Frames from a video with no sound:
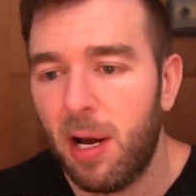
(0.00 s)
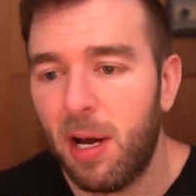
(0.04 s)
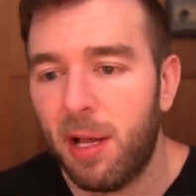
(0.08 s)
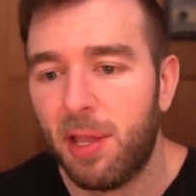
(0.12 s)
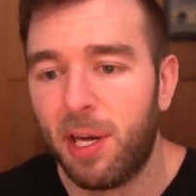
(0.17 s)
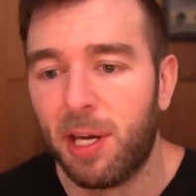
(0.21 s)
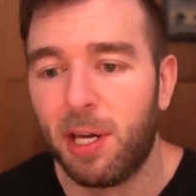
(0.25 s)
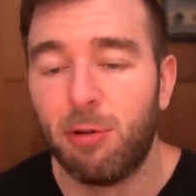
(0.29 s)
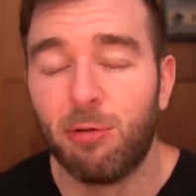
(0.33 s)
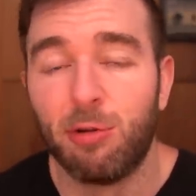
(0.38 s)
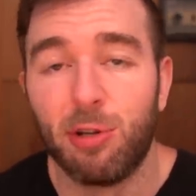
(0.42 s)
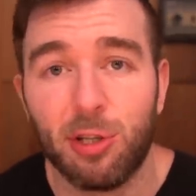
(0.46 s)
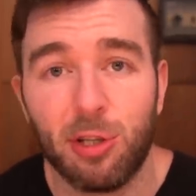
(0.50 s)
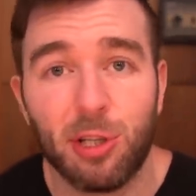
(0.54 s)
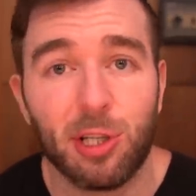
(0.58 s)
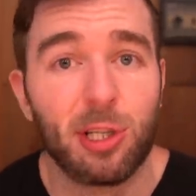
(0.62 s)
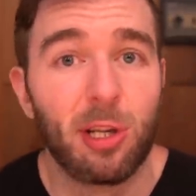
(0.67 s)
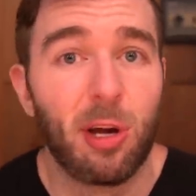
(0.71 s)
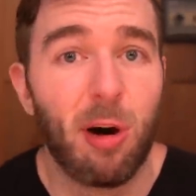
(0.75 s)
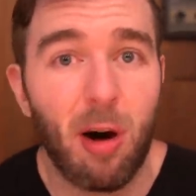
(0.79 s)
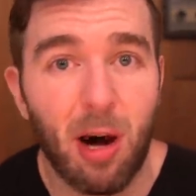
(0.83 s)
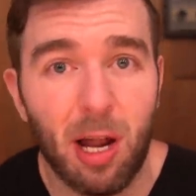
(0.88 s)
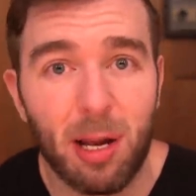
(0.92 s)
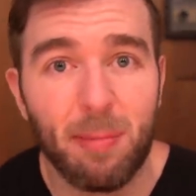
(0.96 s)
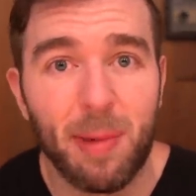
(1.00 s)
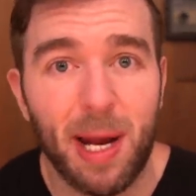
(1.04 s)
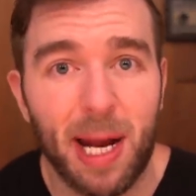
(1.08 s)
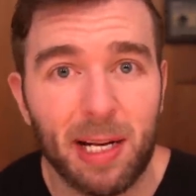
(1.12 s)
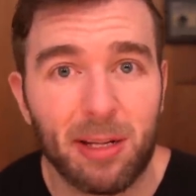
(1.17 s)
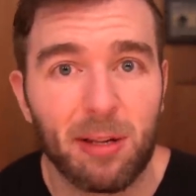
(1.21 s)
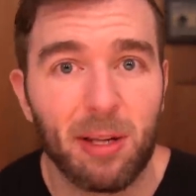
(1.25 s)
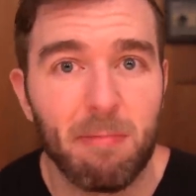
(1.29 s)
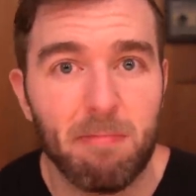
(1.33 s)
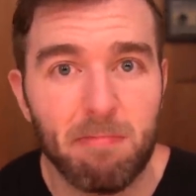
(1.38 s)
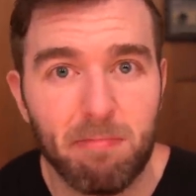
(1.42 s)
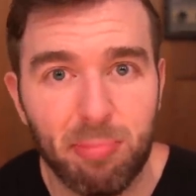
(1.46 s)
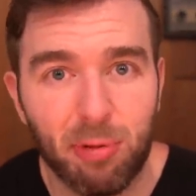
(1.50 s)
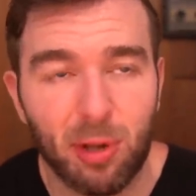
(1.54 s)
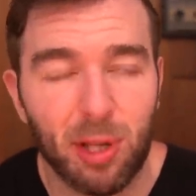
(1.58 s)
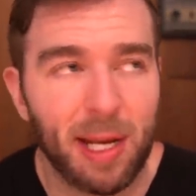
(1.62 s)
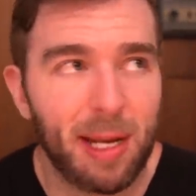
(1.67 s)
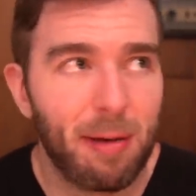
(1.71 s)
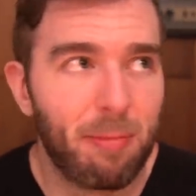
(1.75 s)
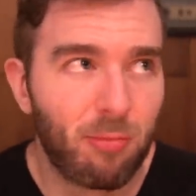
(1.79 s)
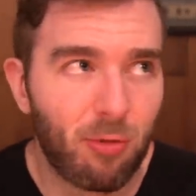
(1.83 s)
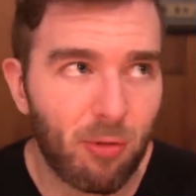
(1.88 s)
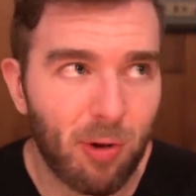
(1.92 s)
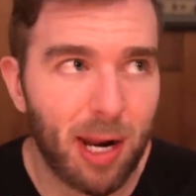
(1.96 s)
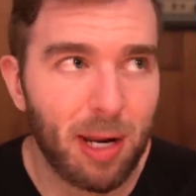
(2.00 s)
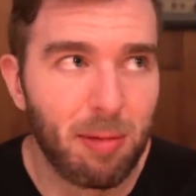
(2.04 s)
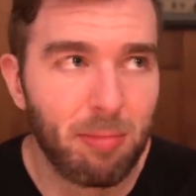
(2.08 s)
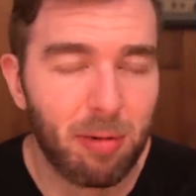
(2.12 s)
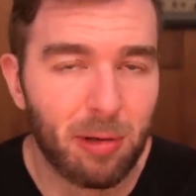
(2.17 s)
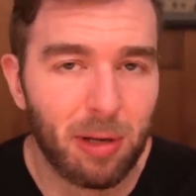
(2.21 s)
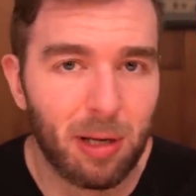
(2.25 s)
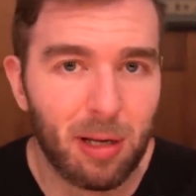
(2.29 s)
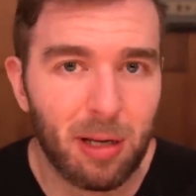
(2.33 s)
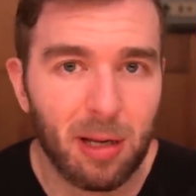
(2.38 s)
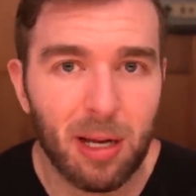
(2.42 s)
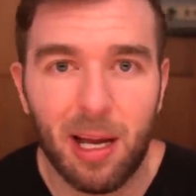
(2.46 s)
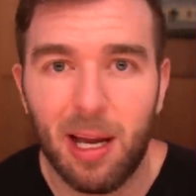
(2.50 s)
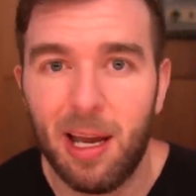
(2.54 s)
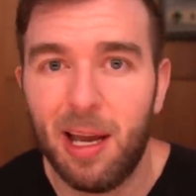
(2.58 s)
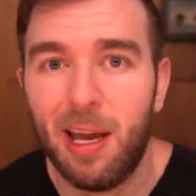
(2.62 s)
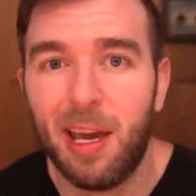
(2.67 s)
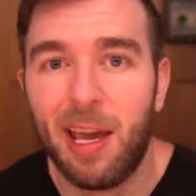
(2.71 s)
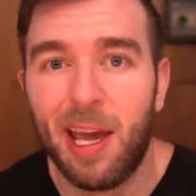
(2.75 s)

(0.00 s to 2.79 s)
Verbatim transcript: that you should just automatically blame Red Bull.